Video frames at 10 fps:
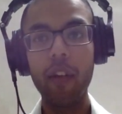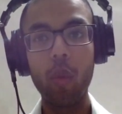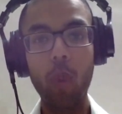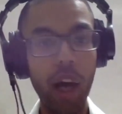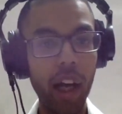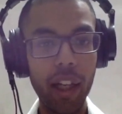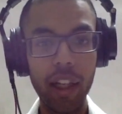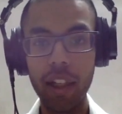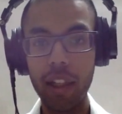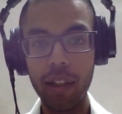
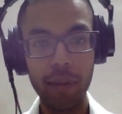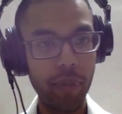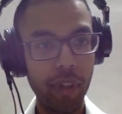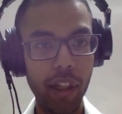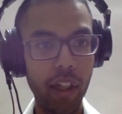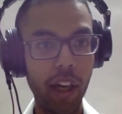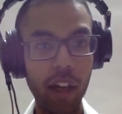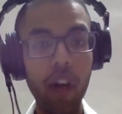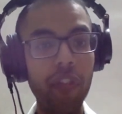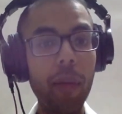While a
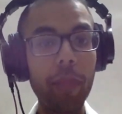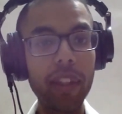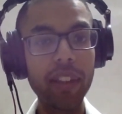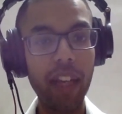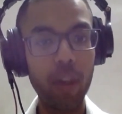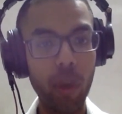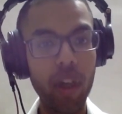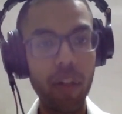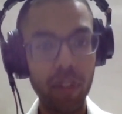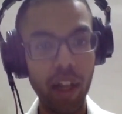lot of companies that
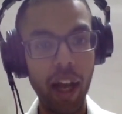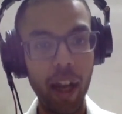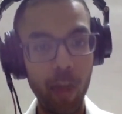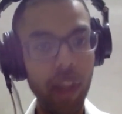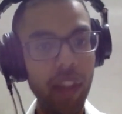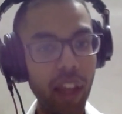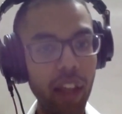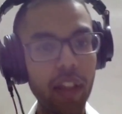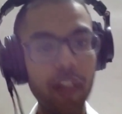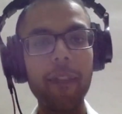went after the highway
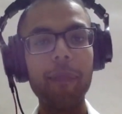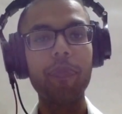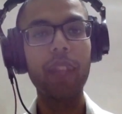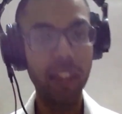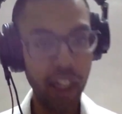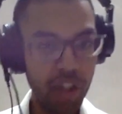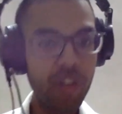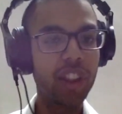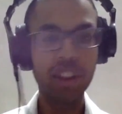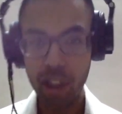thing, like
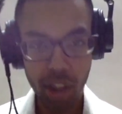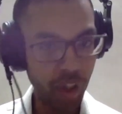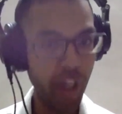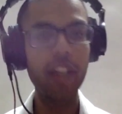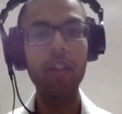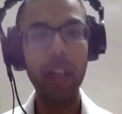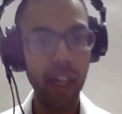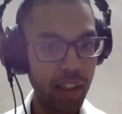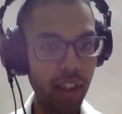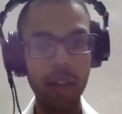just trained to
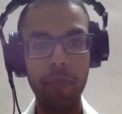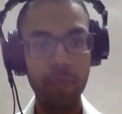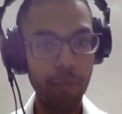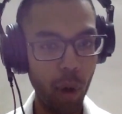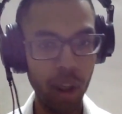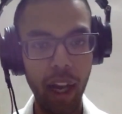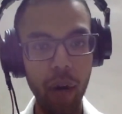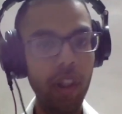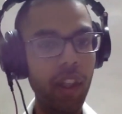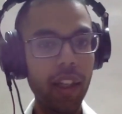get the model
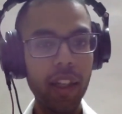out,